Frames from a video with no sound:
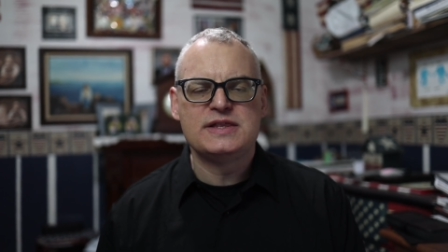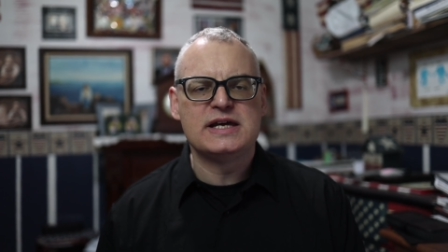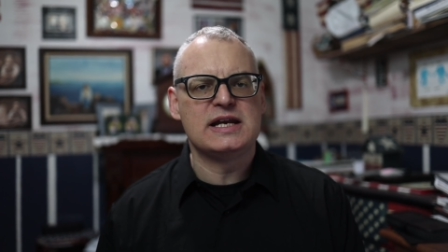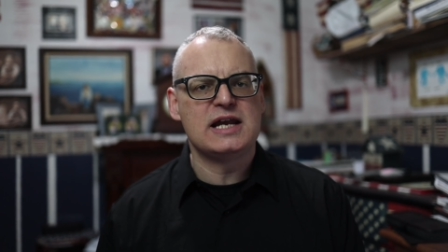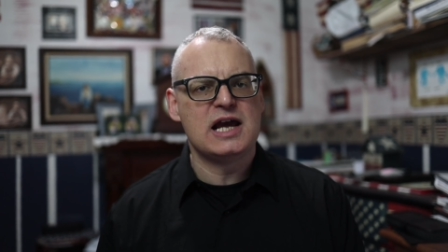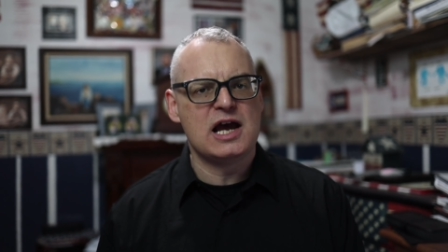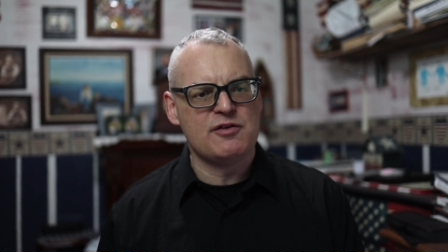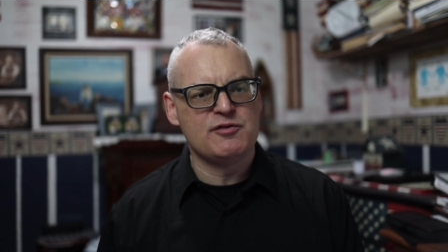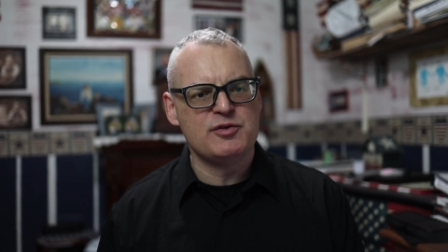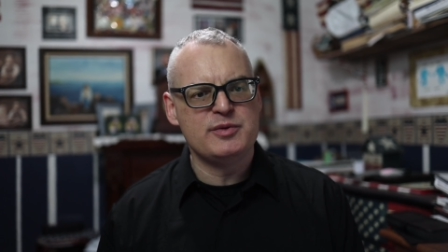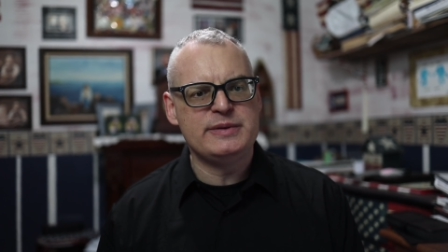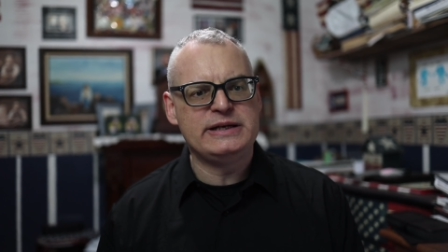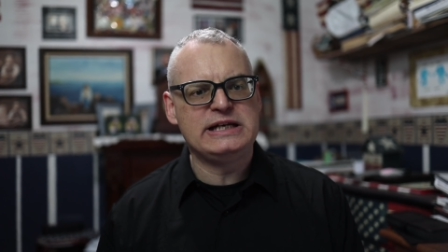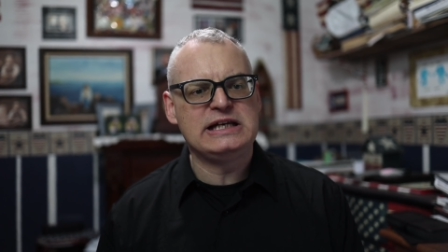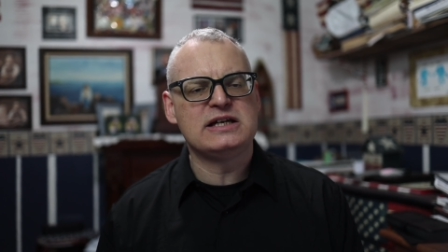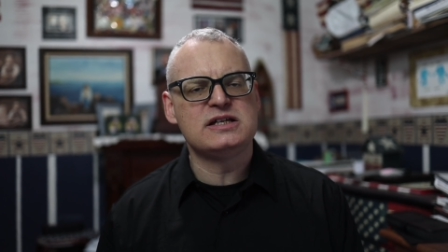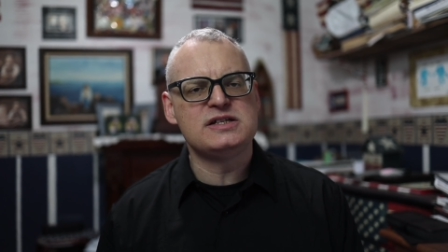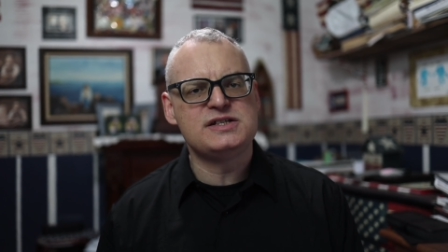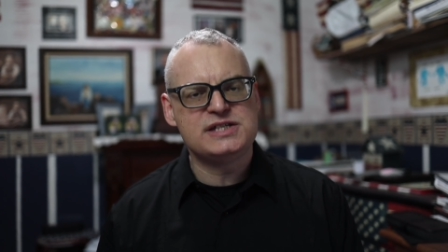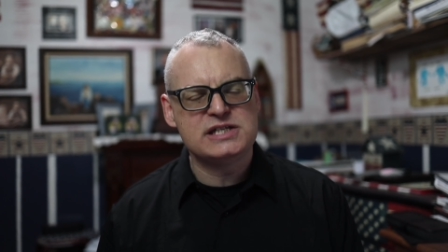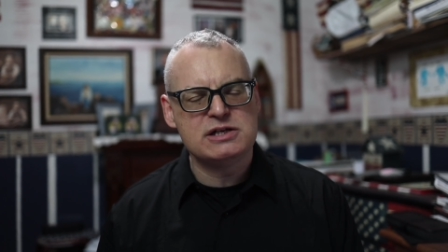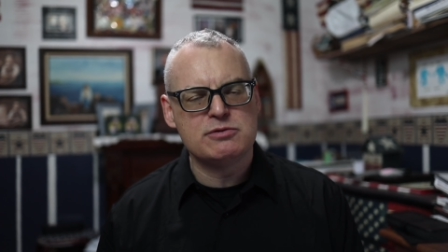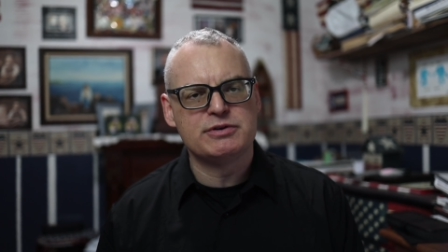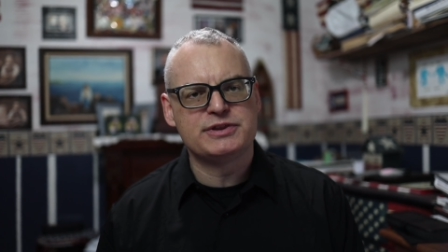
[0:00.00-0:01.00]
that everybody
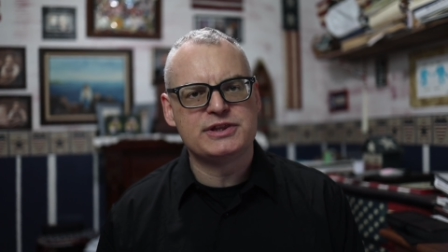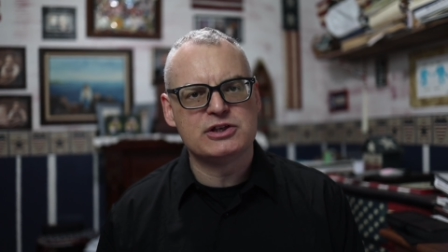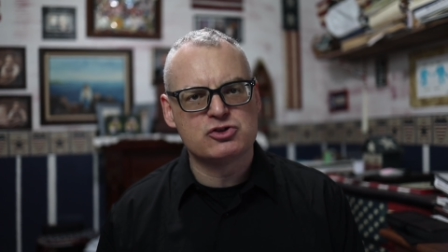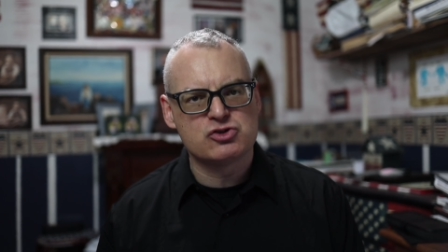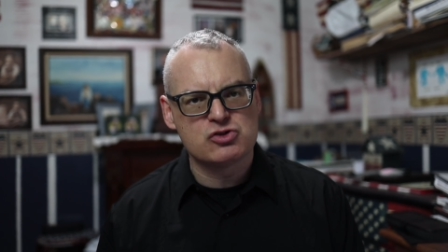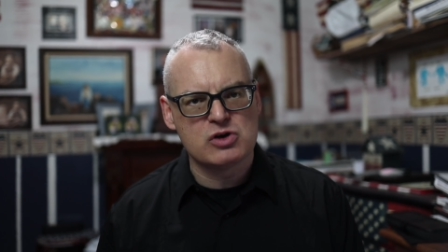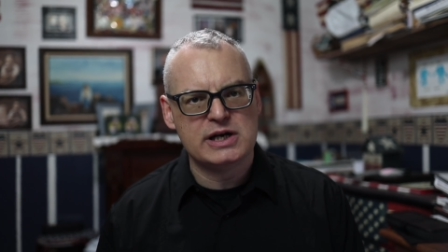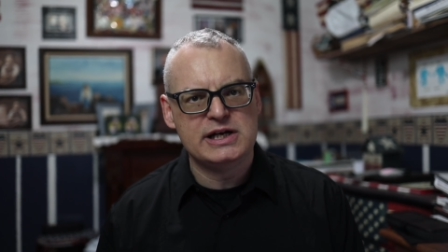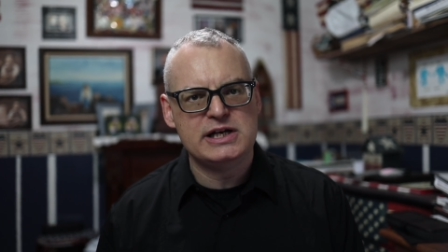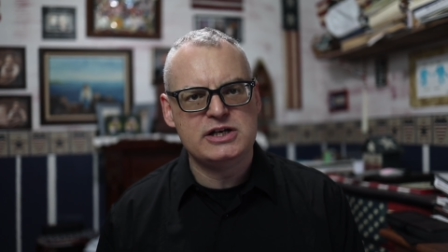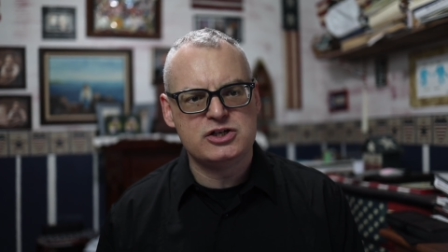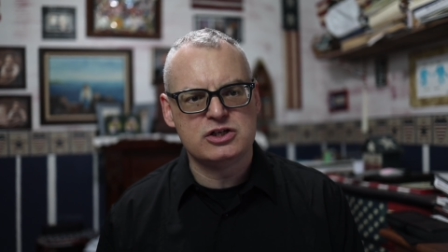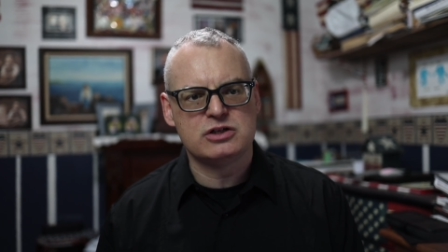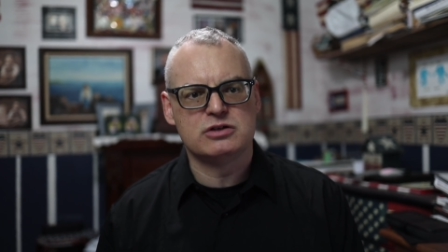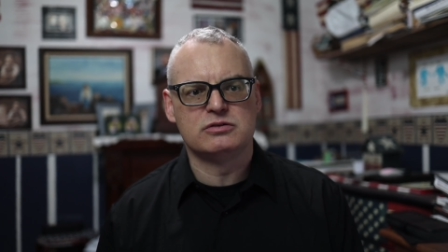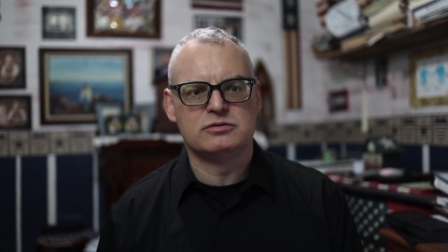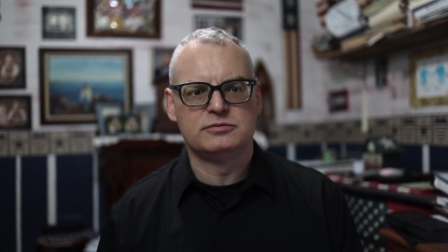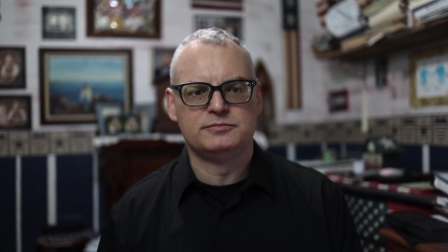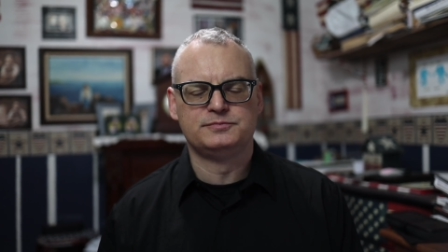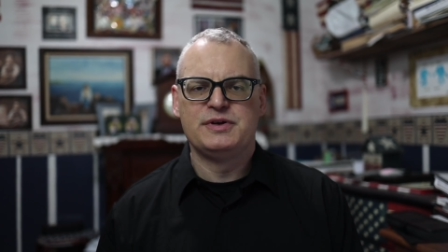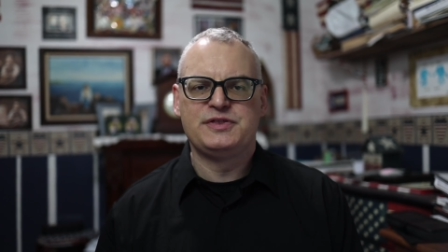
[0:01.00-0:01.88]
can see what they're trying to do.